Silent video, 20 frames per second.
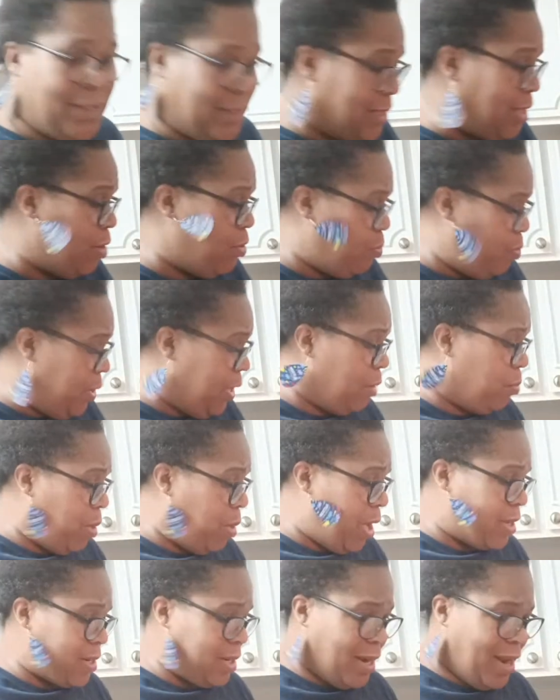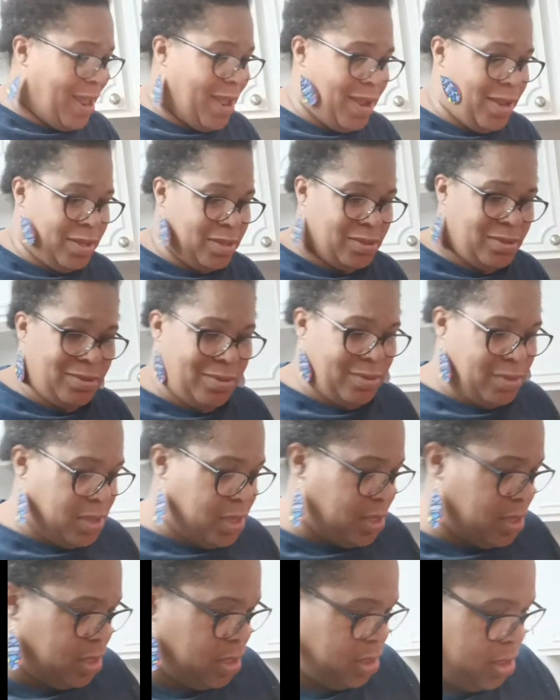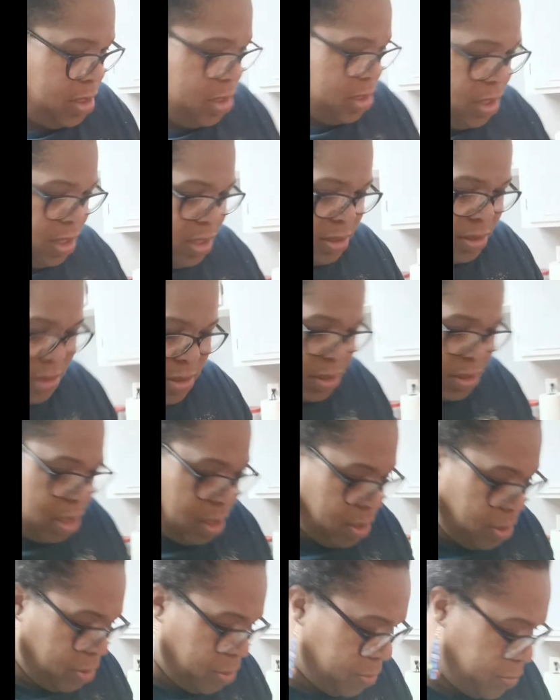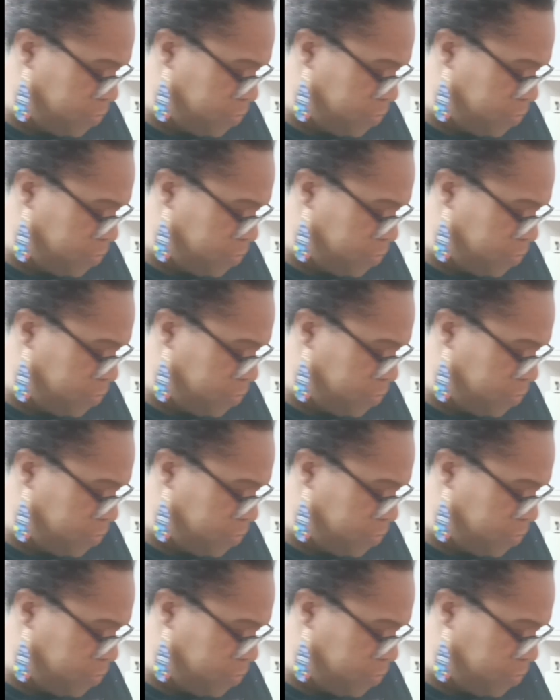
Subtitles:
gonna be a part of that, and so